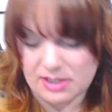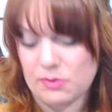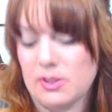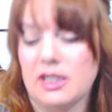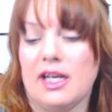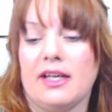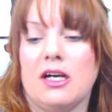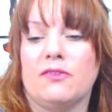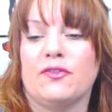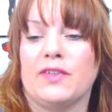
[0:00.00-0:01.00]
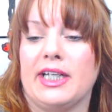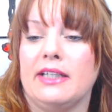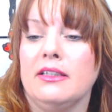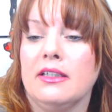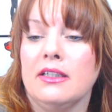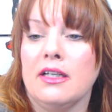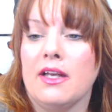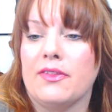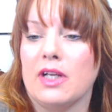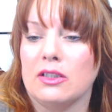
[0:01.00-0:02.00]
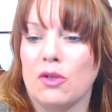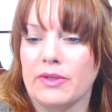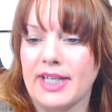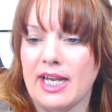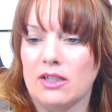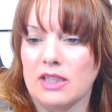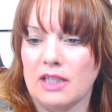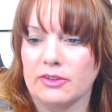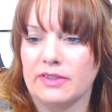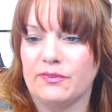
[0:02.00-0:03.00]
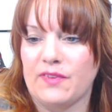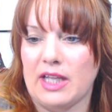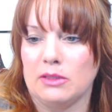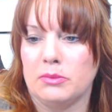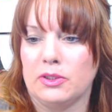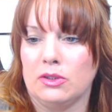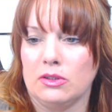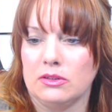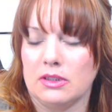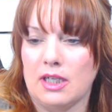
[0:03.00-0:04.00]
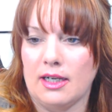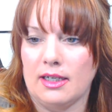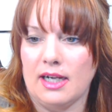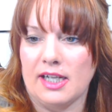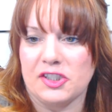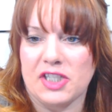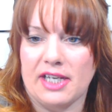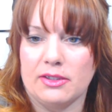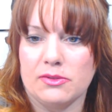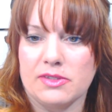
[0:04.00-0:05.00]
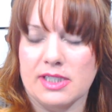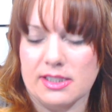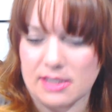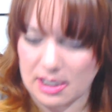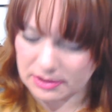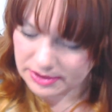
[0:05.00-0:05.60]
okay, this one I got free. The L'Oreal Color Infallible eyeshadows. This